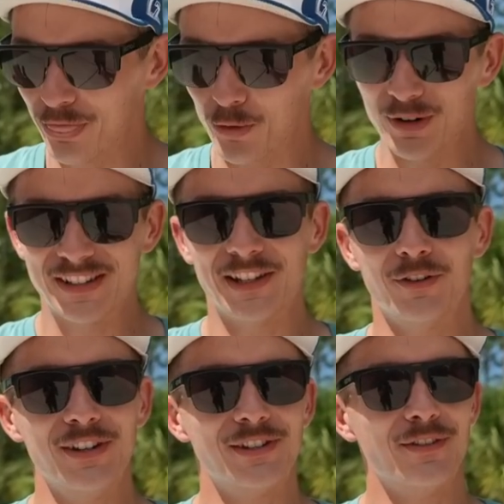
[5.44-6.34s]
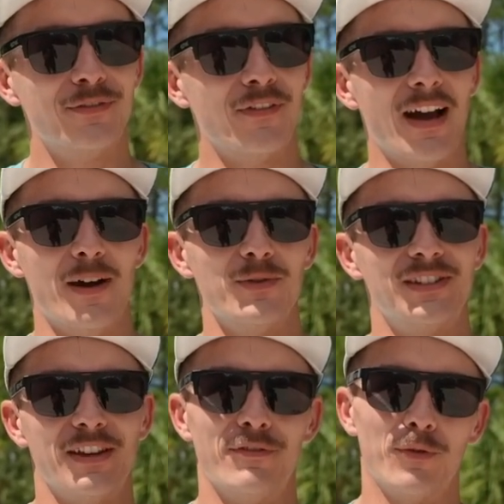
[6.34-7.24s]
Through a series of, I would
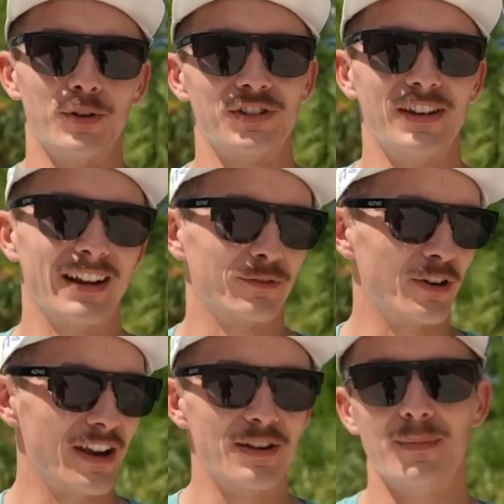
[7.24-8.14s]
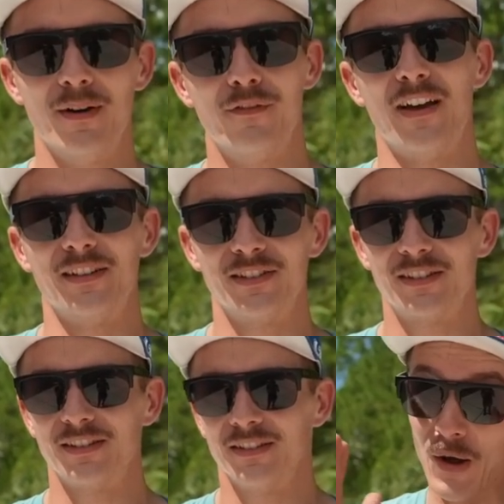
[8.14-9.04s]
say, fortunate random events,